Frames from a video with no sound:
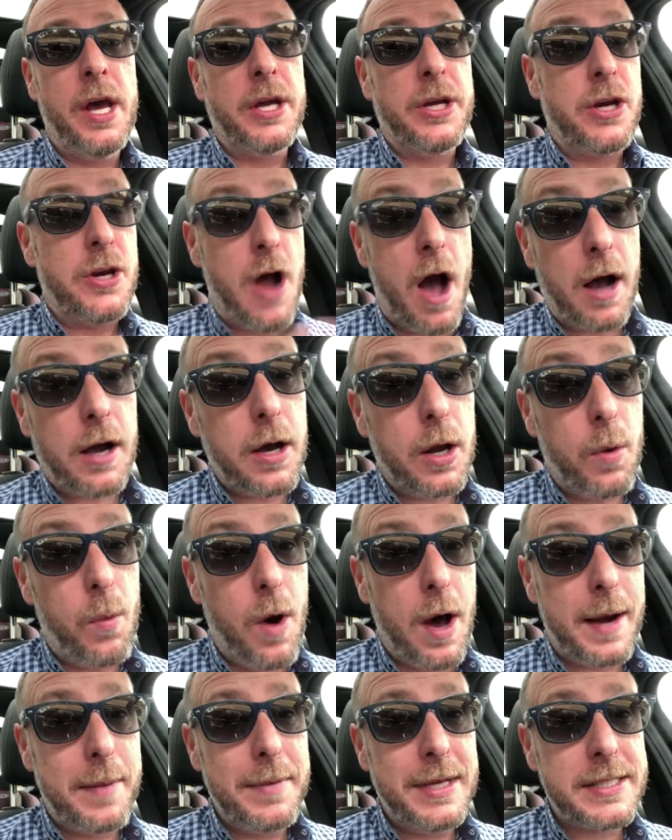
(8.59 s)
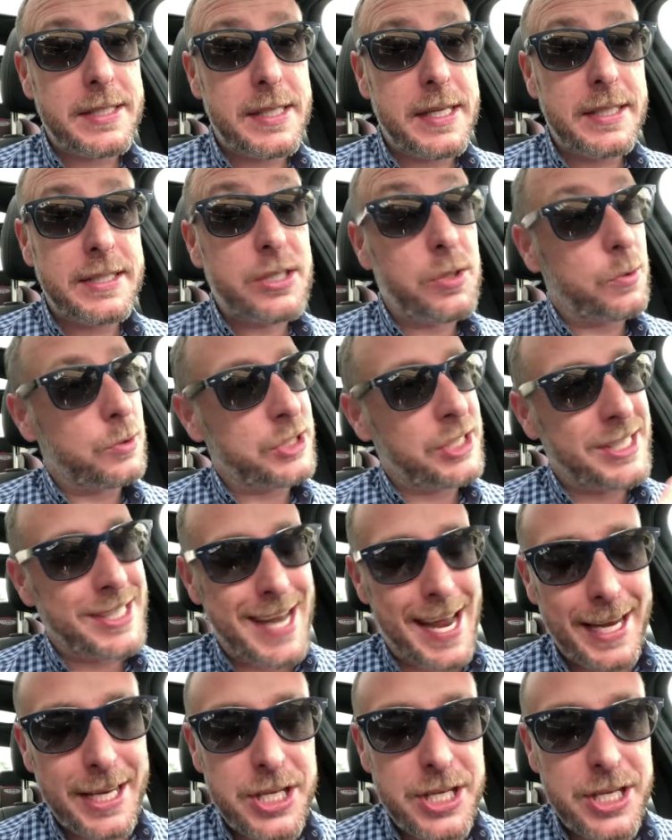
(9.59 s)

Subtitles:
You're not going to want to miss this, so stay